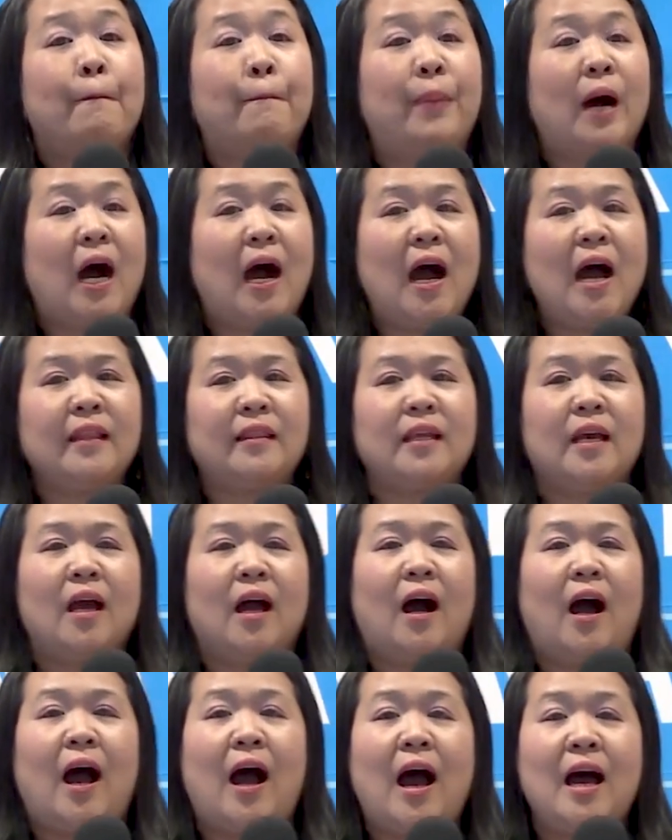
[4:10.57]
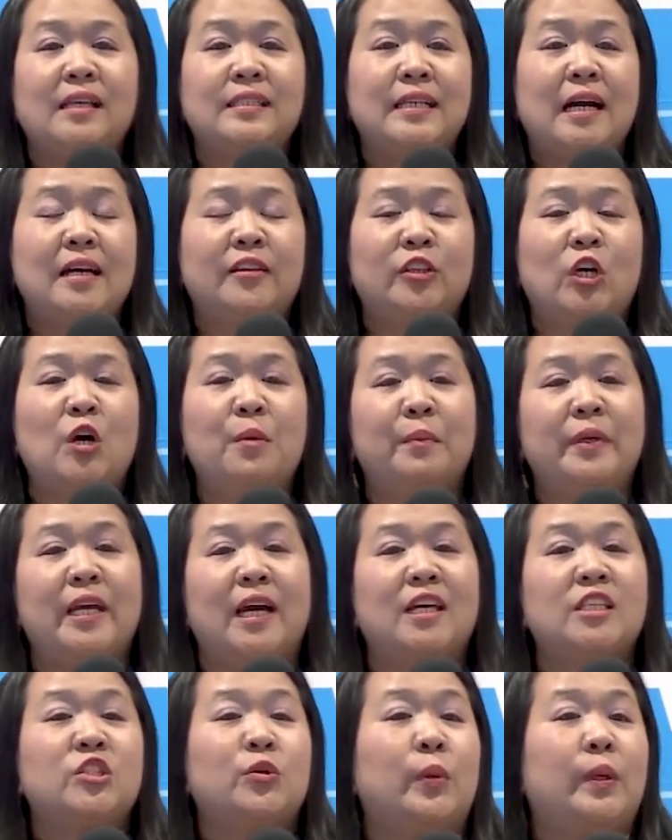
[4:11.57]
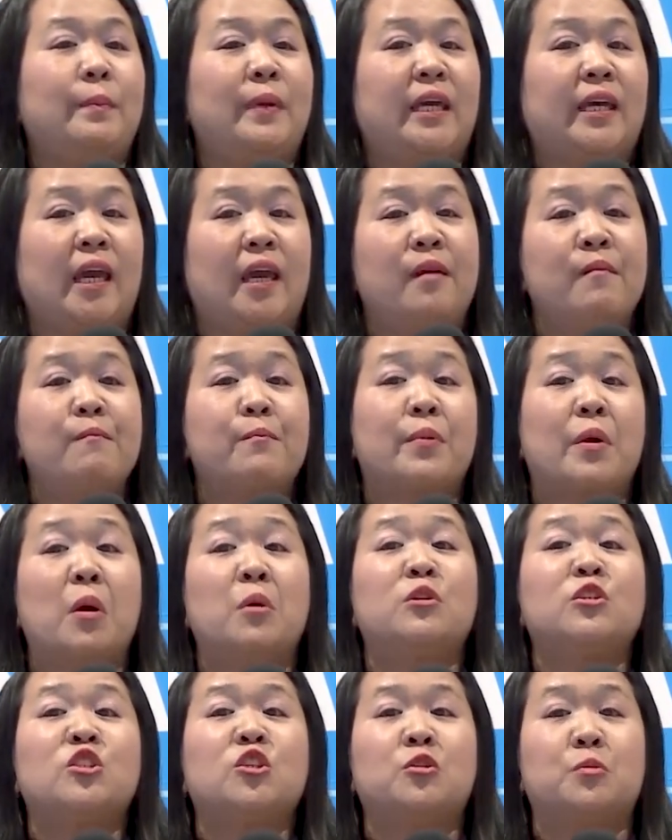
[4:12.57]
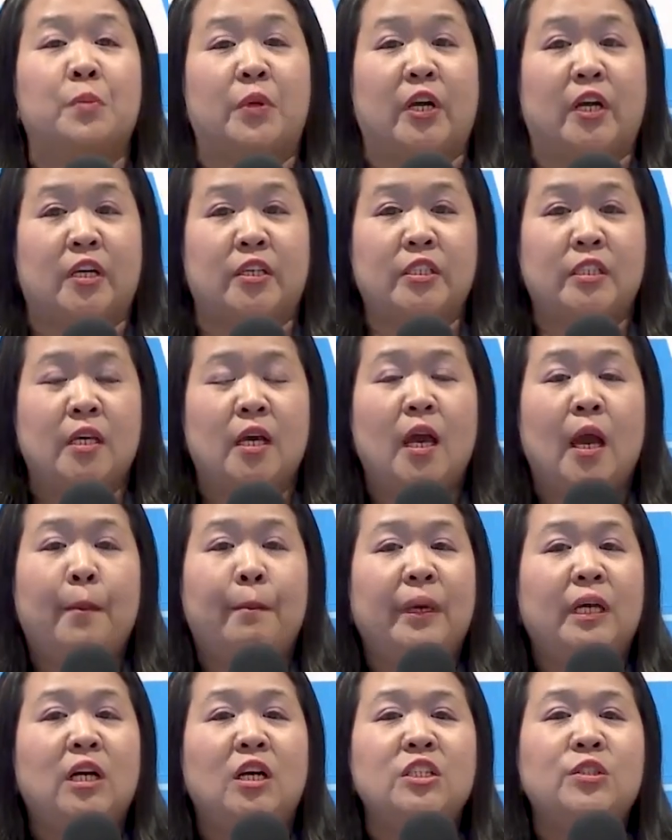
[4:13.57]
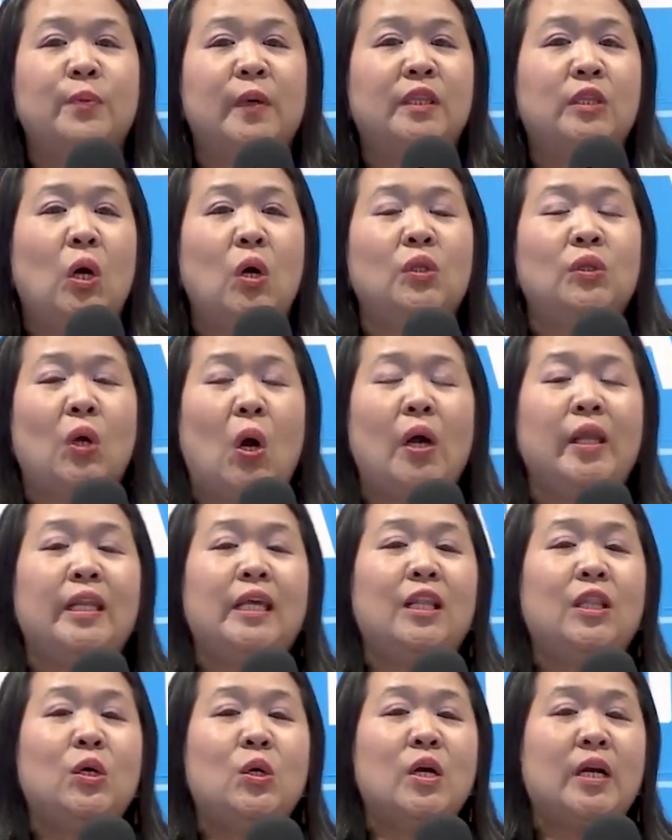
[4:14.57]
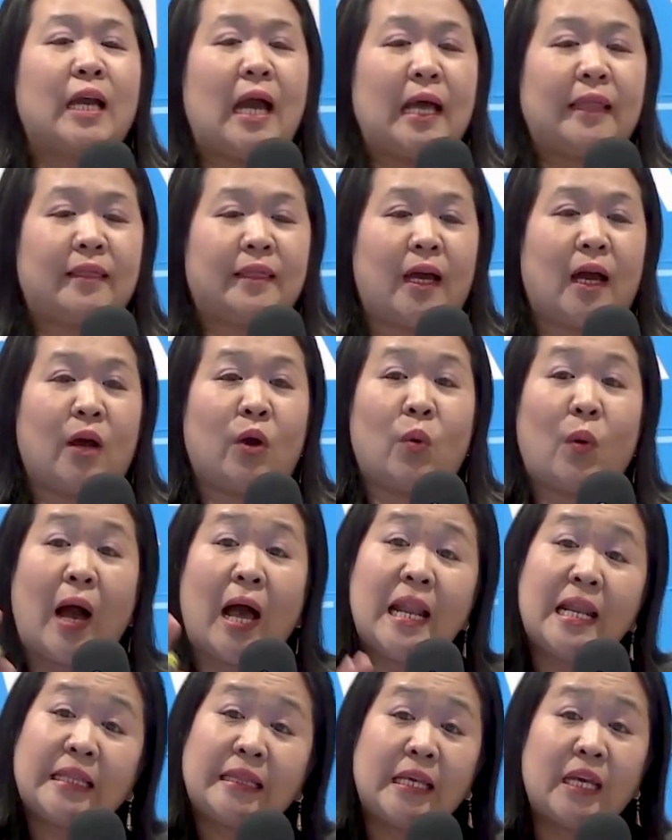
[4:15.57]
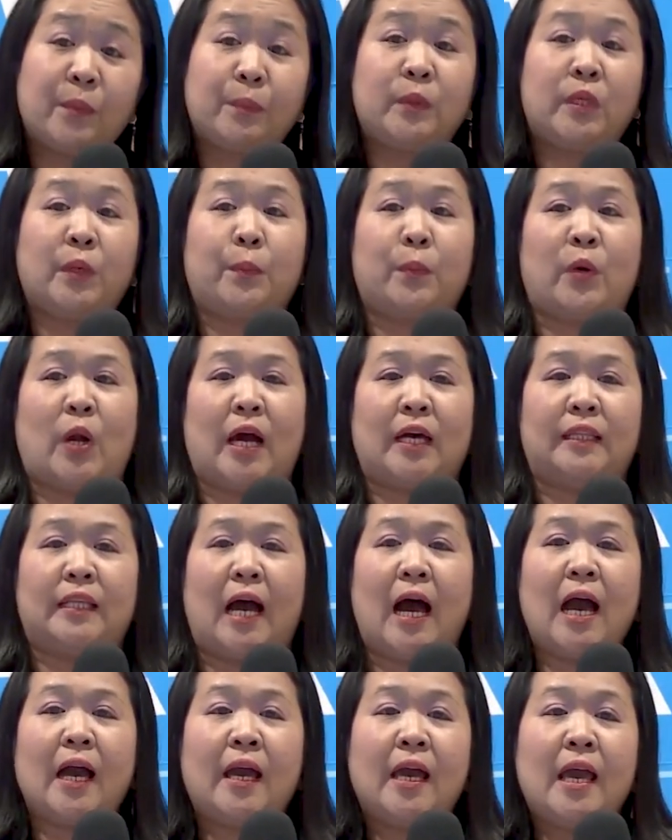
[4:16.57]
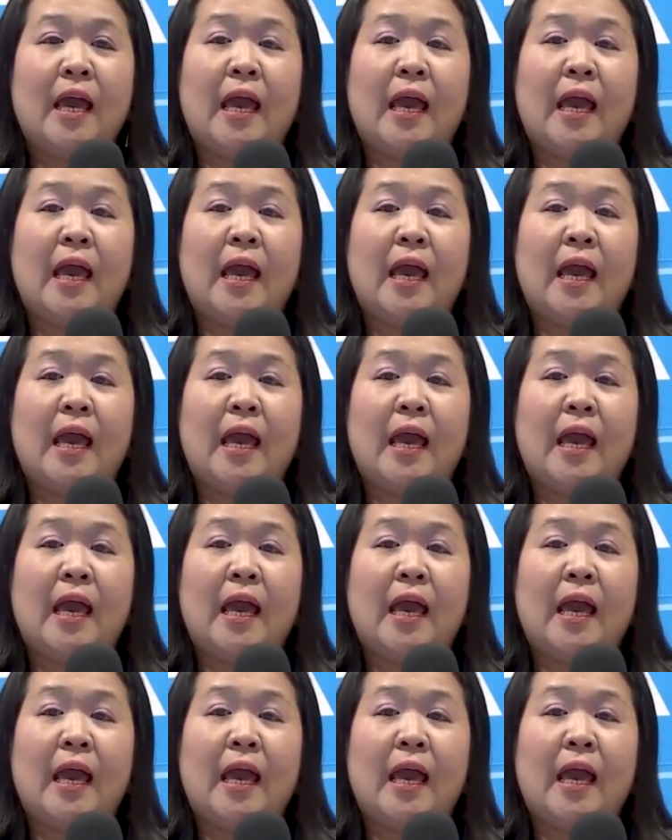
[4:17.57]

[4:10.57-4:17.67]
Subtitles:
But, as Atomians, we became prosumers because we don't only look at the quality of the product